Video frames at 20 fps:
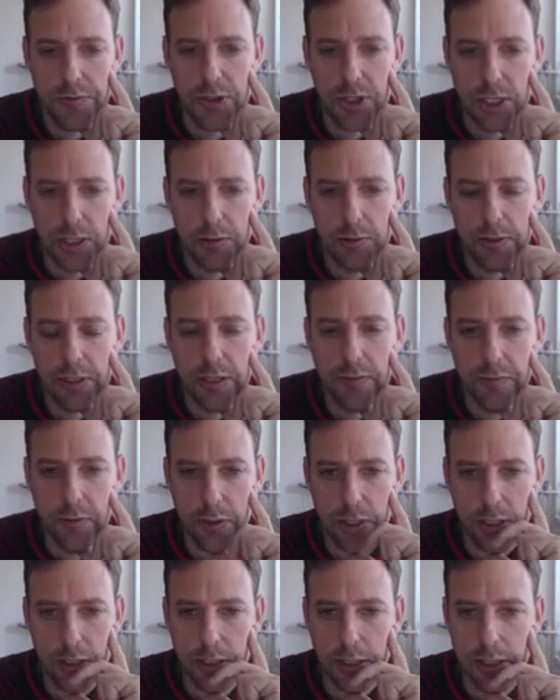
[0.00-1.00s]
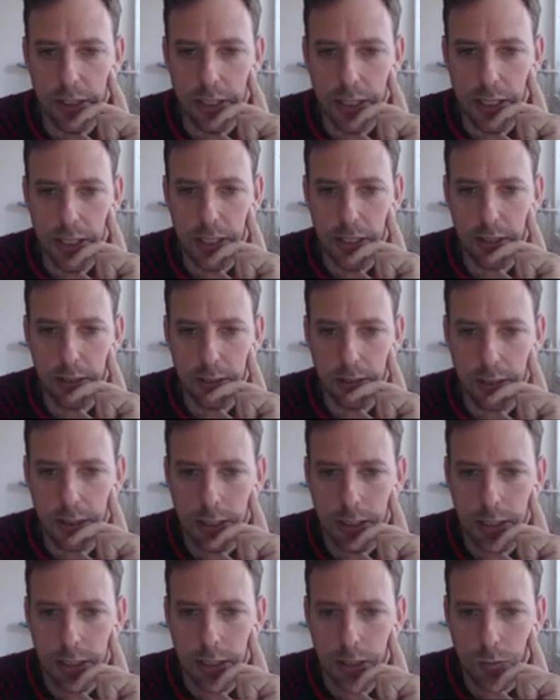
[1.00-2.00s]
They've signaled that very clearly
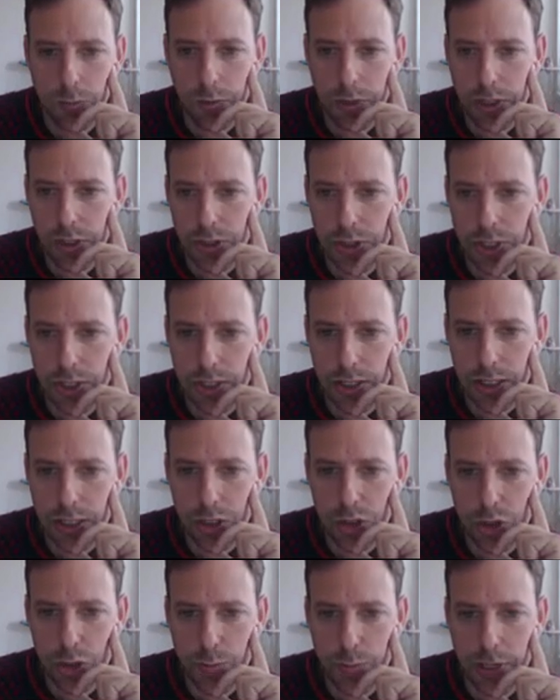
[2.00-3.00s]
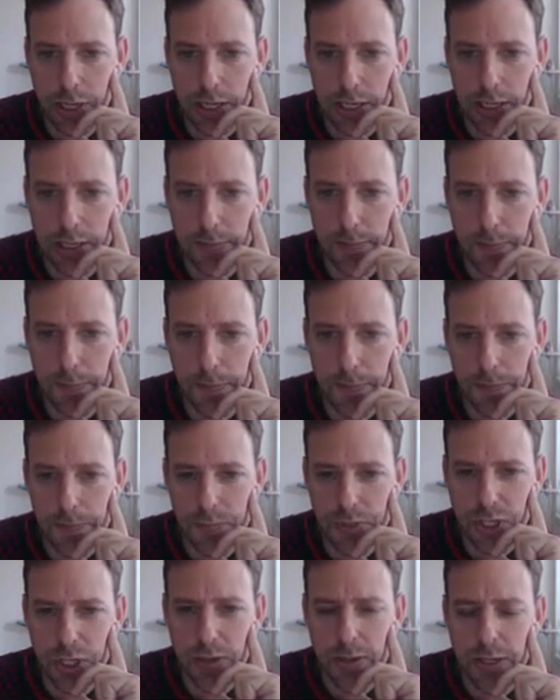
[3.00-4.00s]
here. We can see that in Japan.
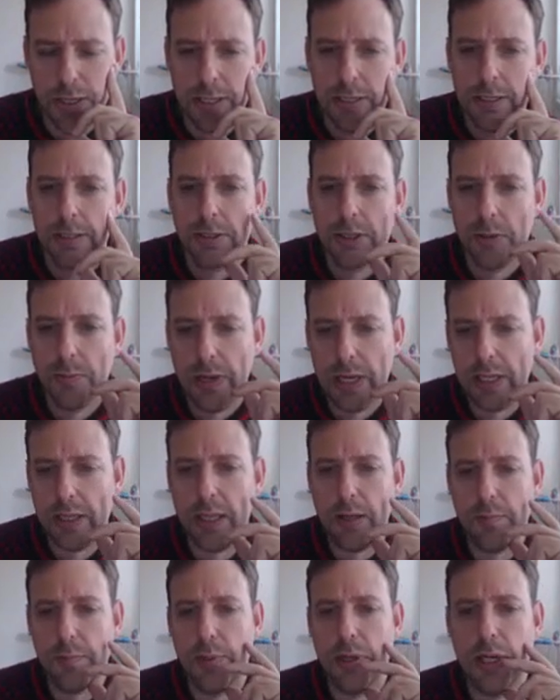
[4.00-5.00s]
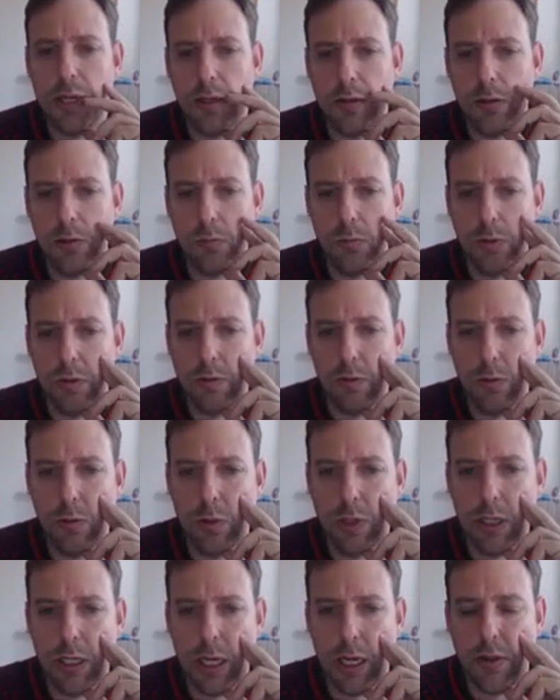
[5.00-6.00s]
So to make that better,
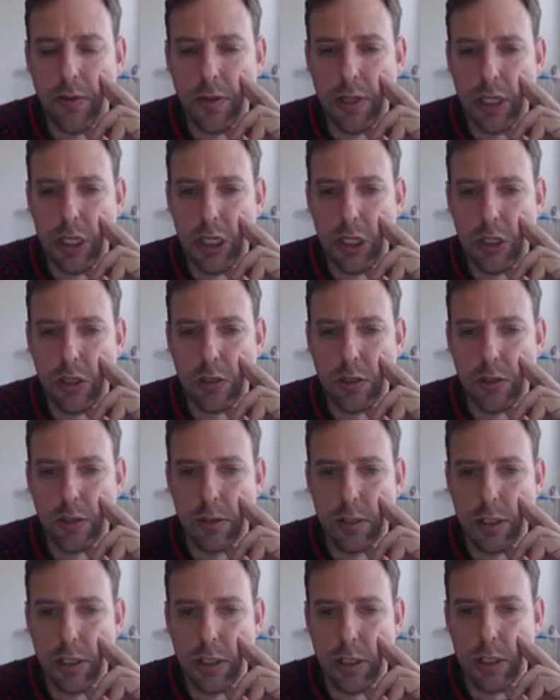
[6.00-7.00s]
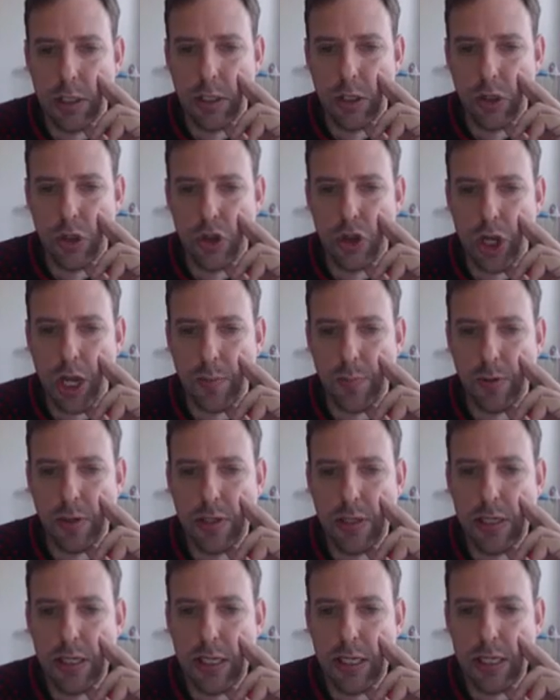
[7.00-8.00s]
looking at the
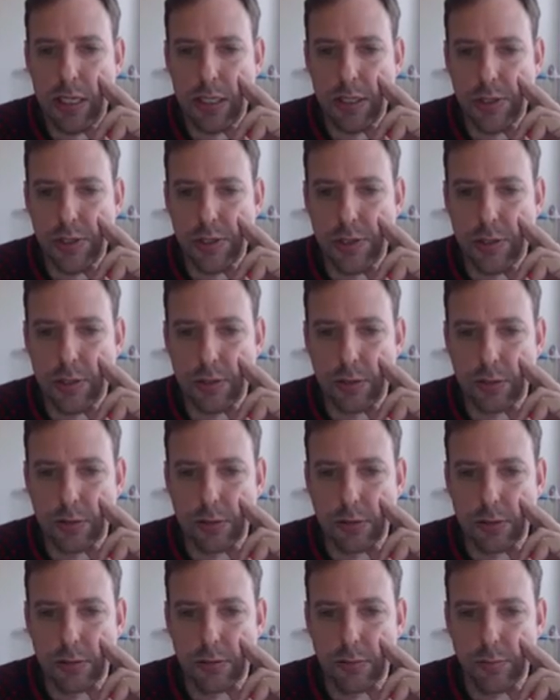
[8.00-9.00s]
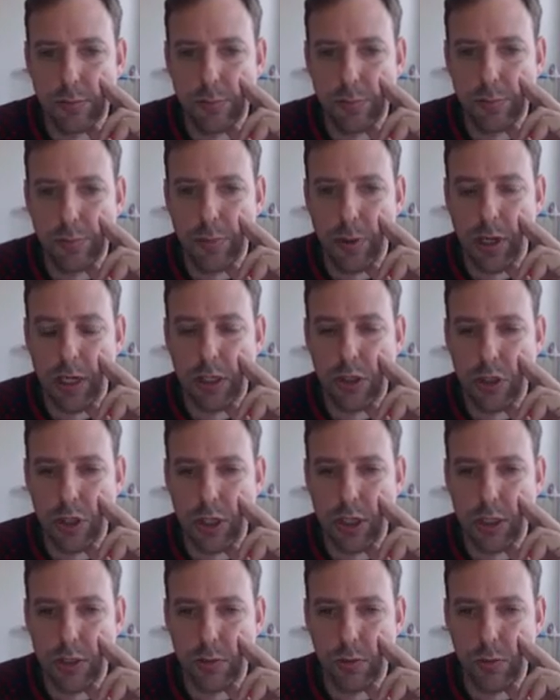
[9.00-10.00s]
Japanese pie
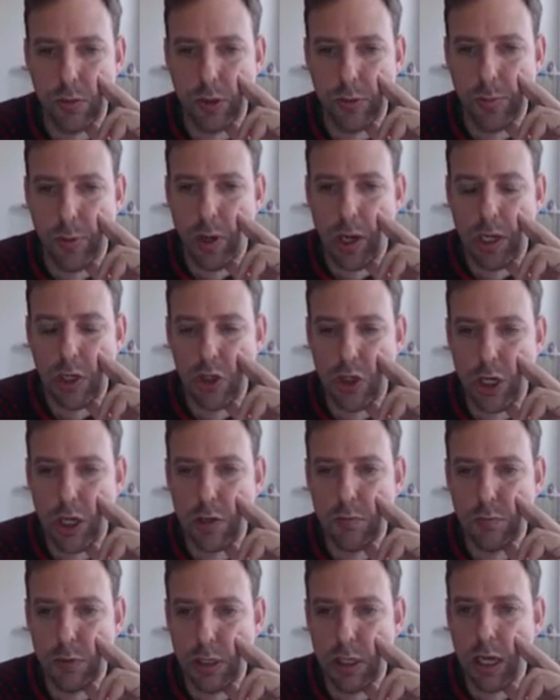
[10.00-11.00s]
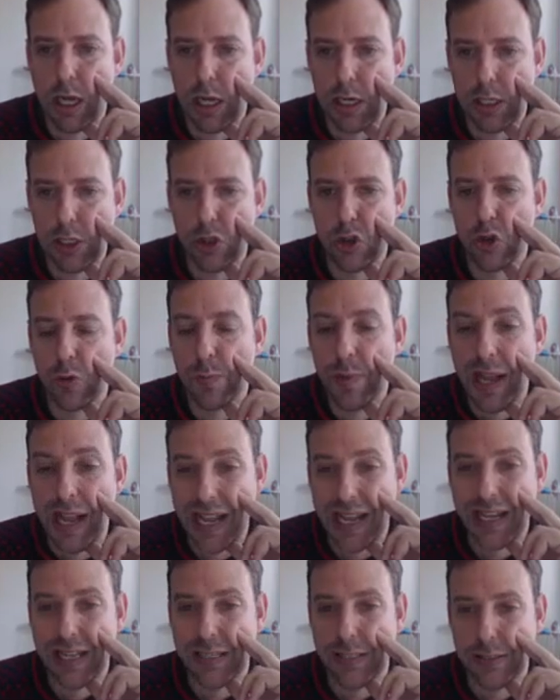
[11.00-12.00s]
chart, or the pie chart regarding
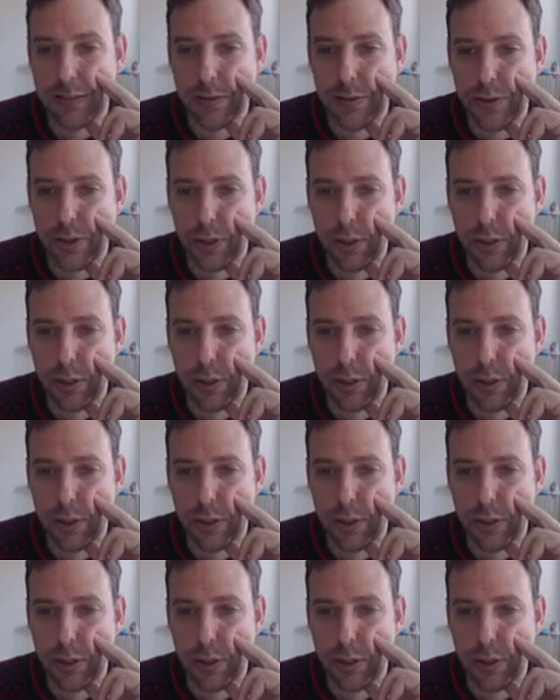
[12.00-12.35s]
Japan.